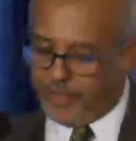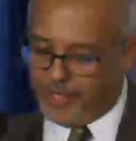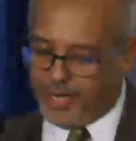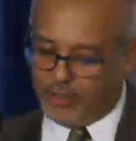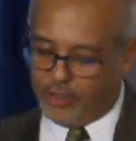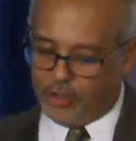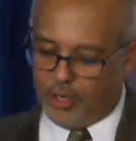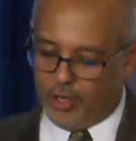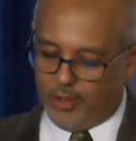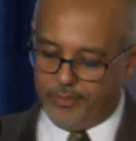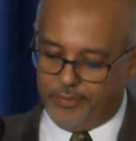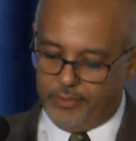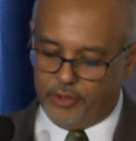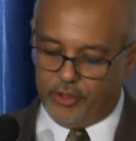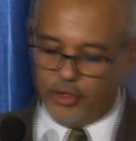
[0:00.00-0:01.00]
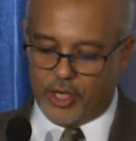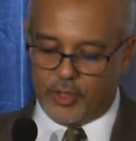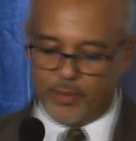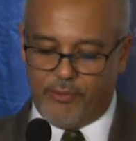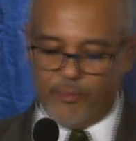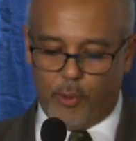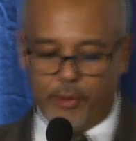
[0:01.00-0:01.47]
intentional. It's
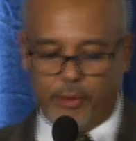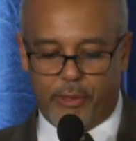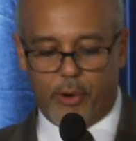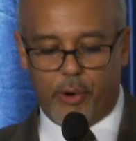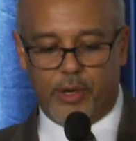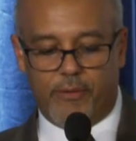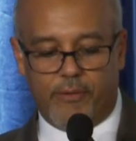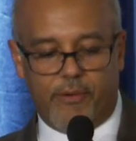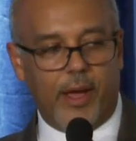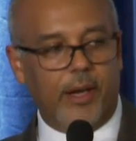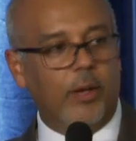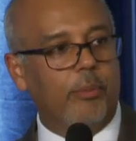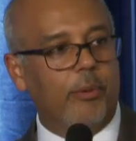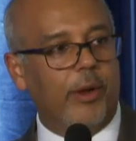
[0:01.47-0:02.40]
just before the third and final